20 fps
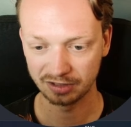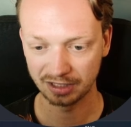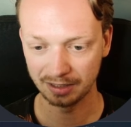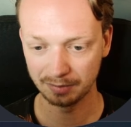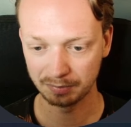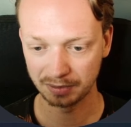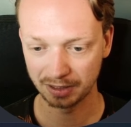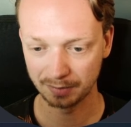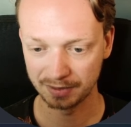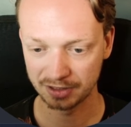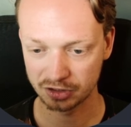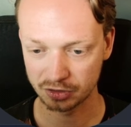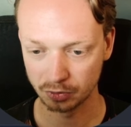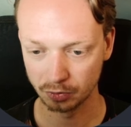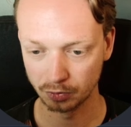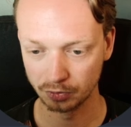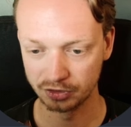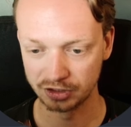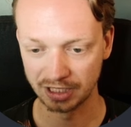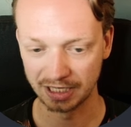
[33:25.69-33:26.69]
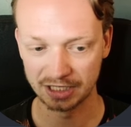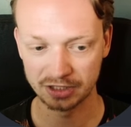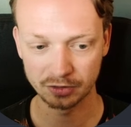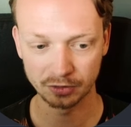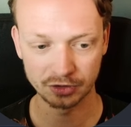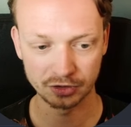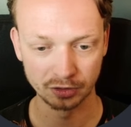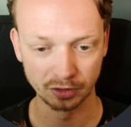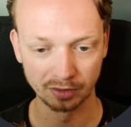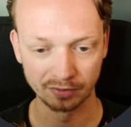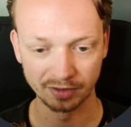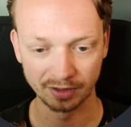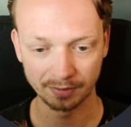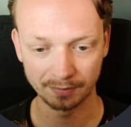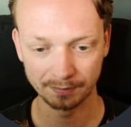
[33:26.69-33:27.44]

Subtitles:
npm install JSON server.